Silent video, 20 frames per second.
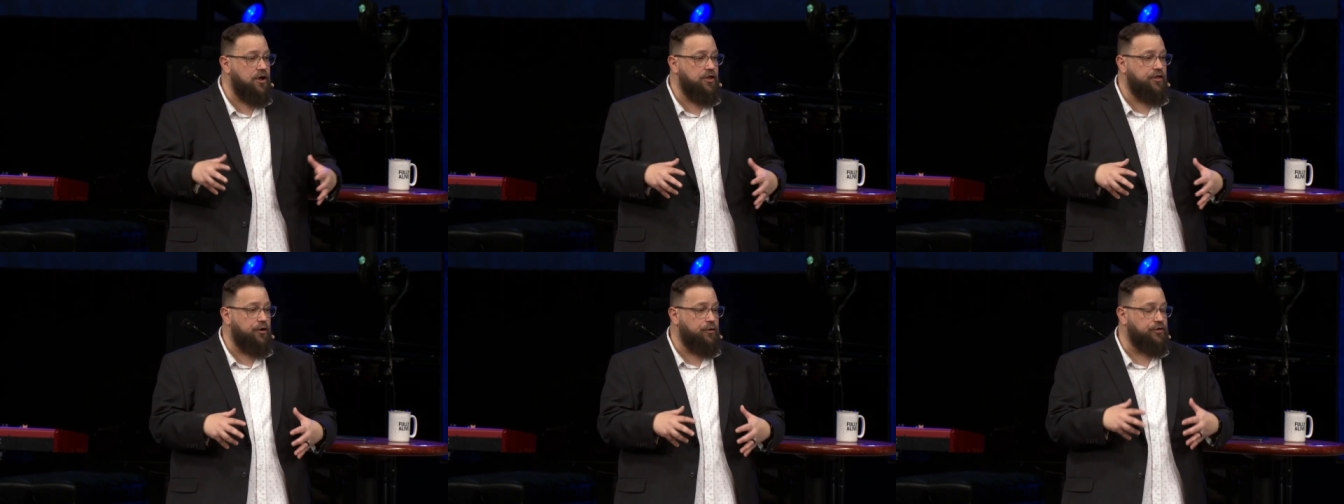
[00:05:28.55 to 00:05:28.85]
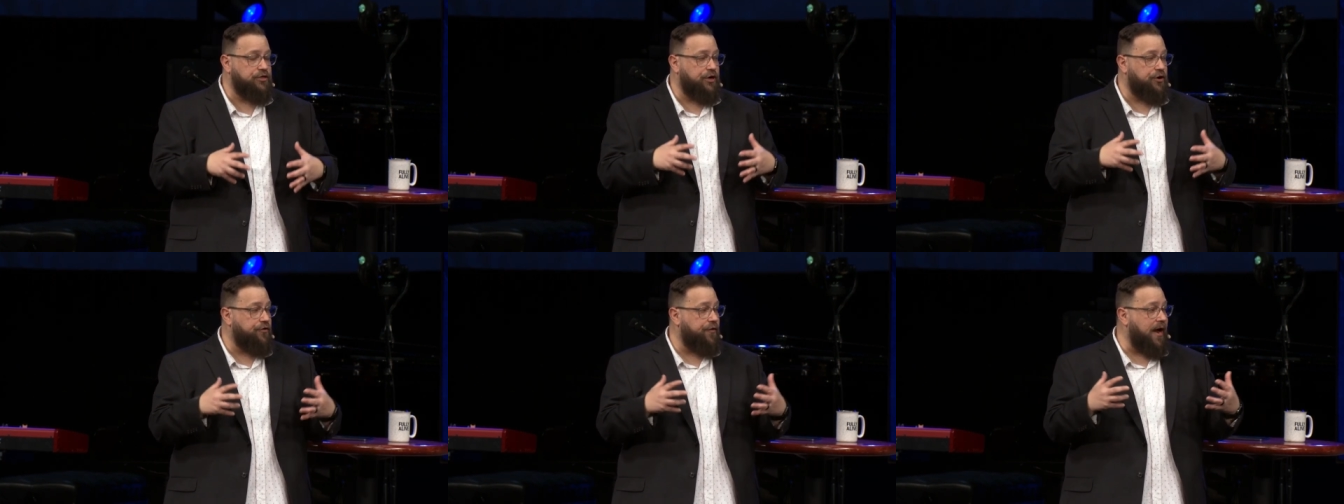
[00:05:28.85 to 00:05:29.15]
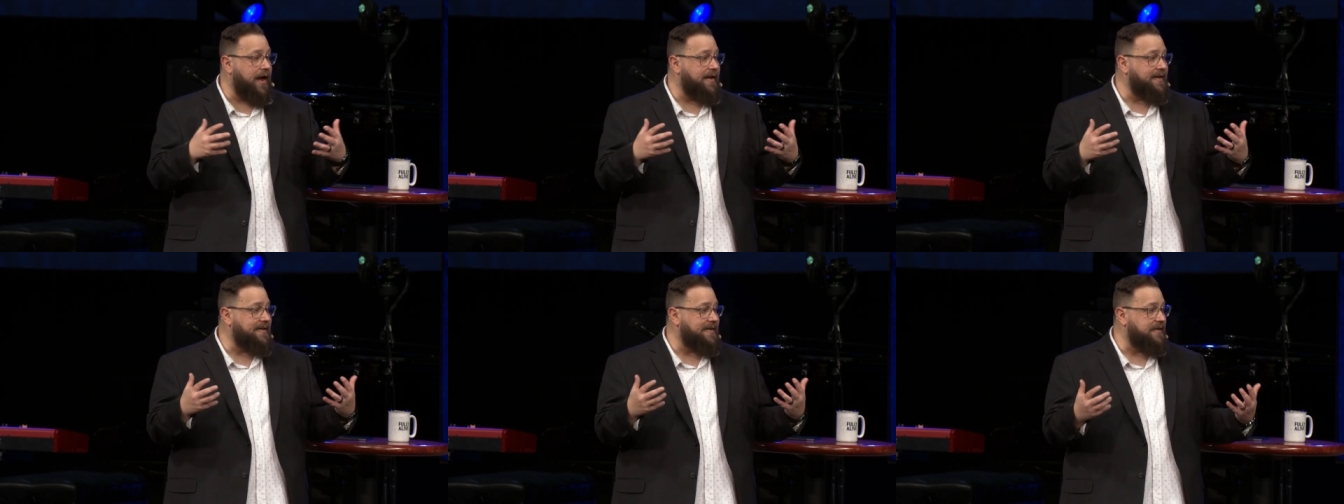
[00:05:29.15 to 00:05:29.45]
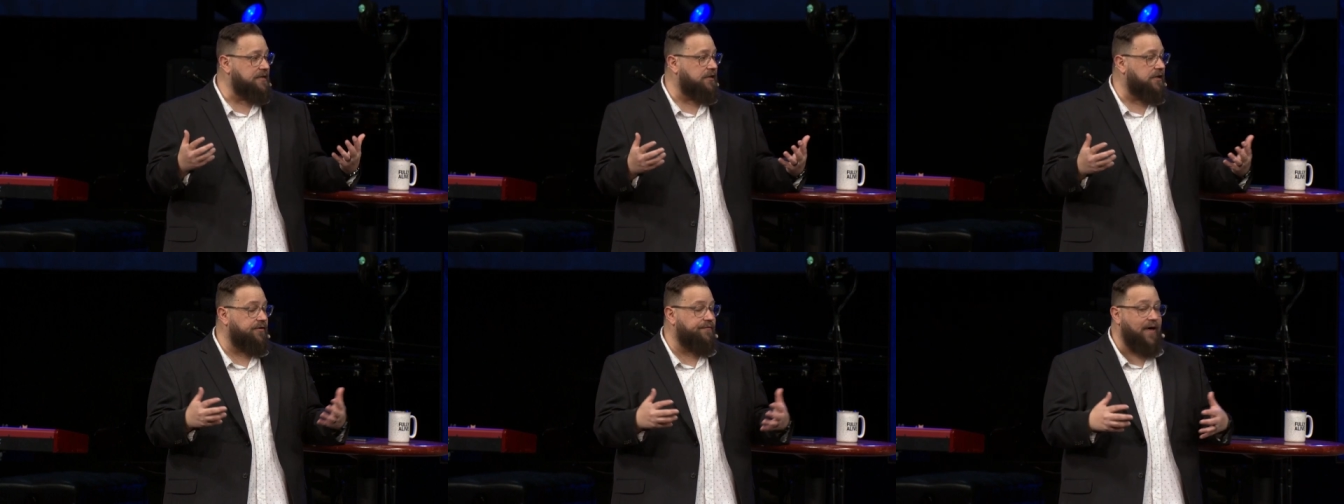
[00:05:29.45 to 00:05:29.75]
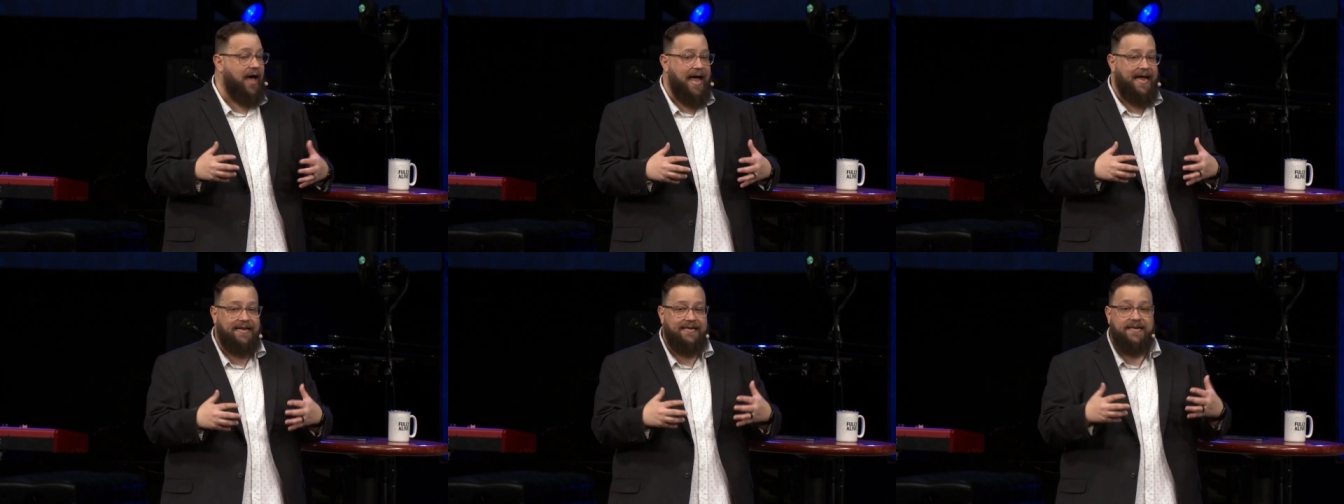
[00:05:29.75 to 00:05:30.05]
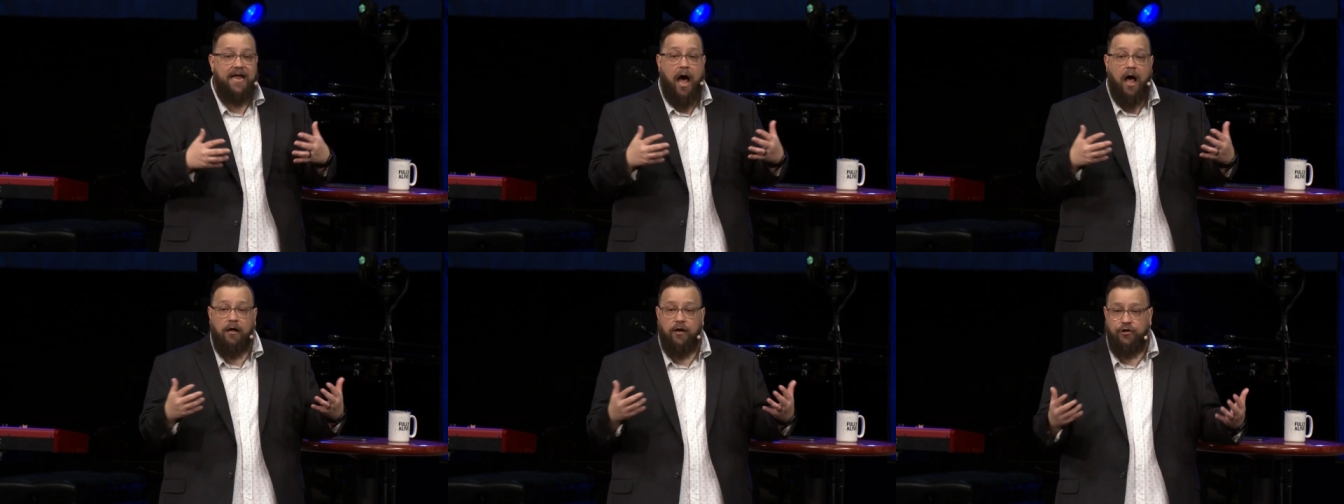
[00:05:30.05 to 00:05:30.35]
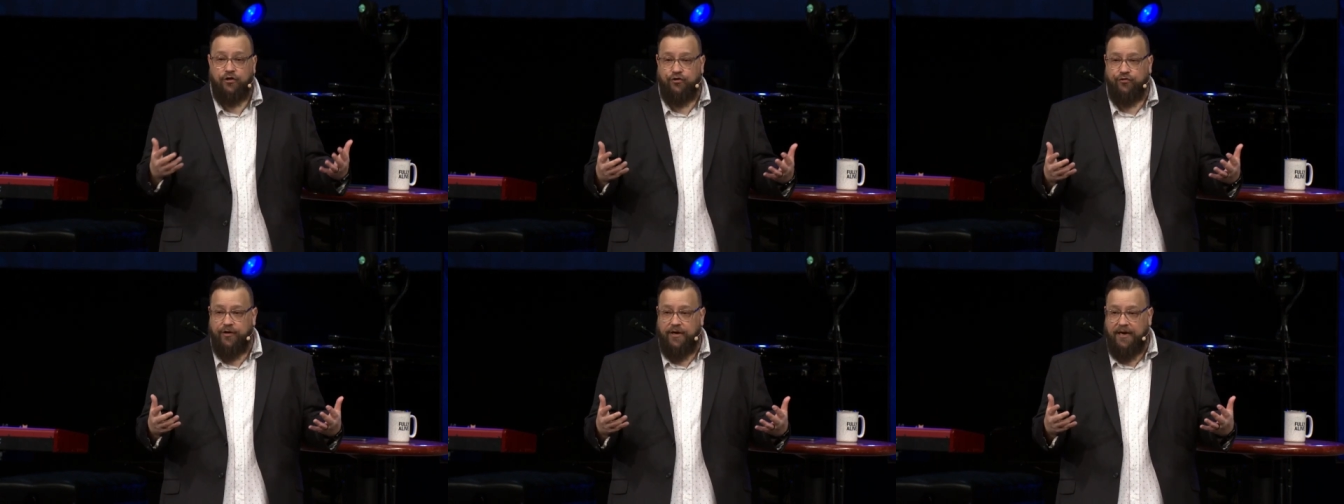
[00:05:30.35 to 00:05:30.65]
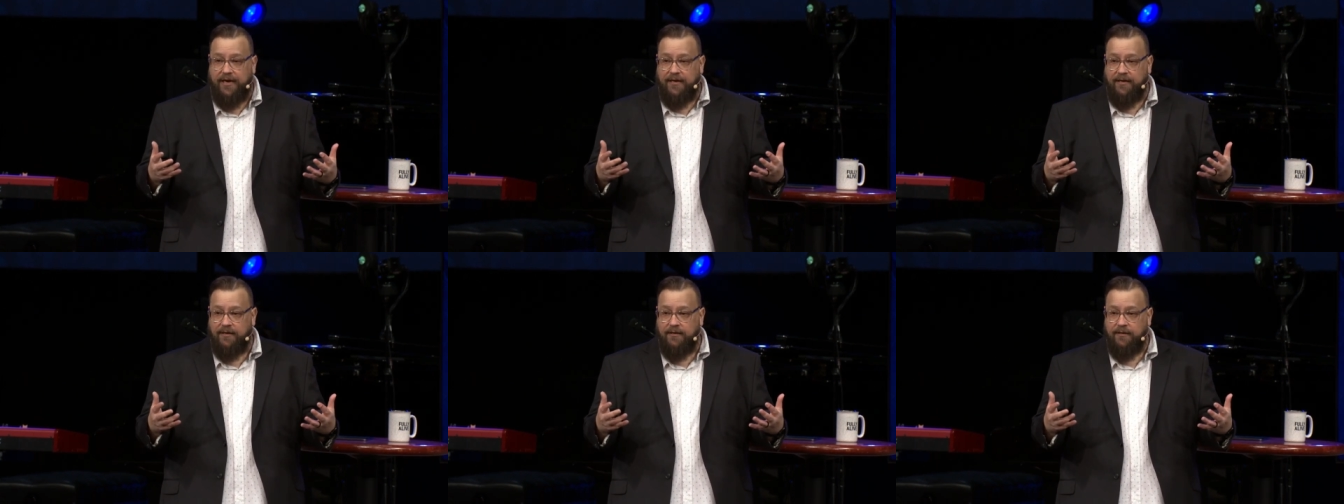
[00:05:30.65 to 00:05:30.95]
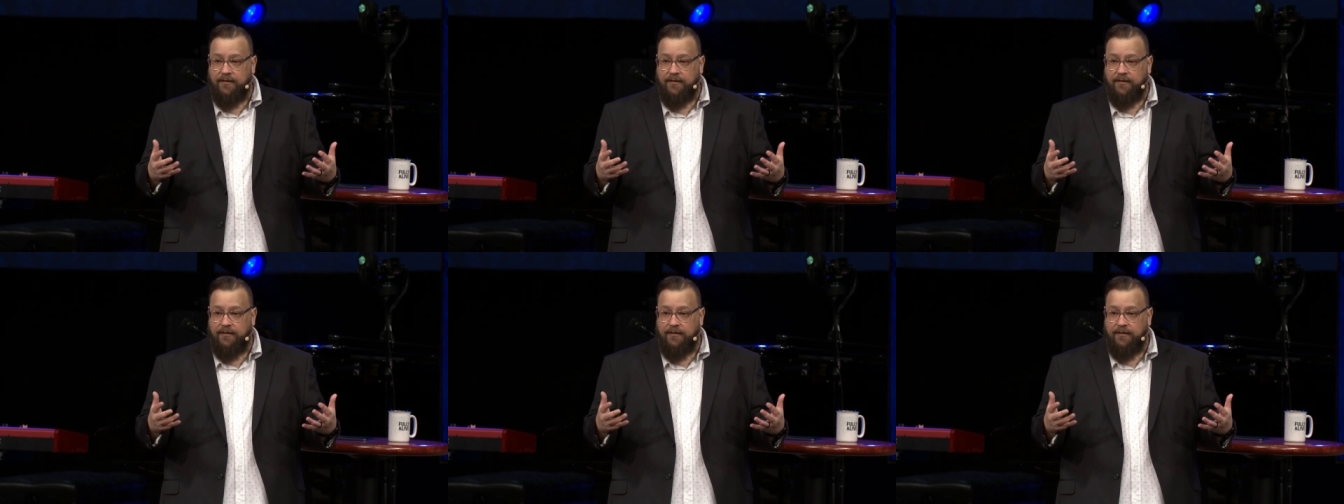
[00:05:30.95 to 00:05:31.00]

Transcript: there was a great deal of idolatry